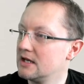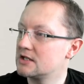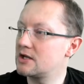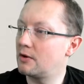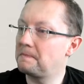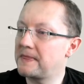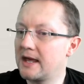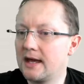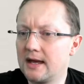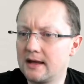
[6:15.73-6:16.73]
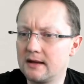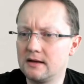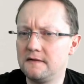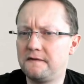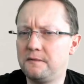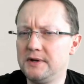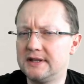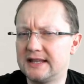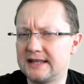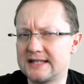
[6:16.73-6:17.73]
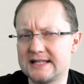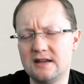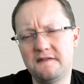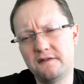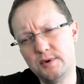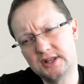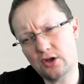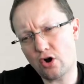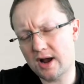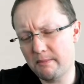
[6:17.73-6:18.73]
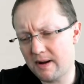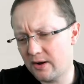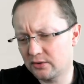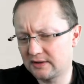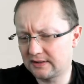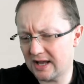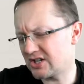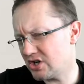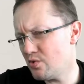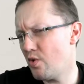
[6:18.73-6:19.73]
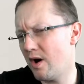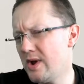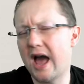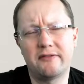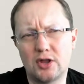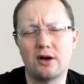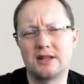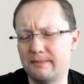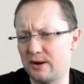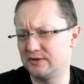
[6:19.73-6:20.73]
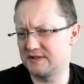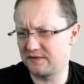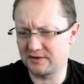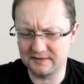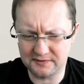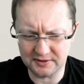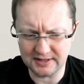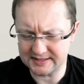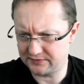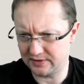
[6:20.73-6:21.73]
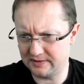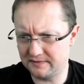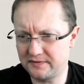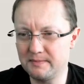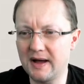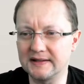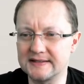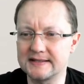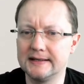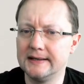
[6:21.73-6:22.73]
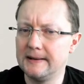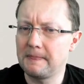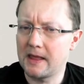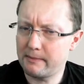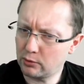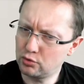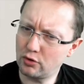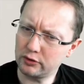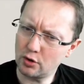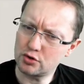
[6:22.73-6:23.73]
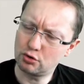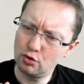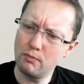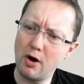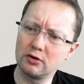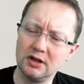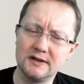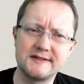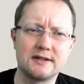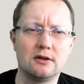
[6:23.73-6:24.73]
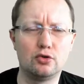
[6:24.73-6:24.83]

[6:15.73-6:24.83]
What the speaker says: So if we talk about, actually we have talked about this for the last three months, about those two modes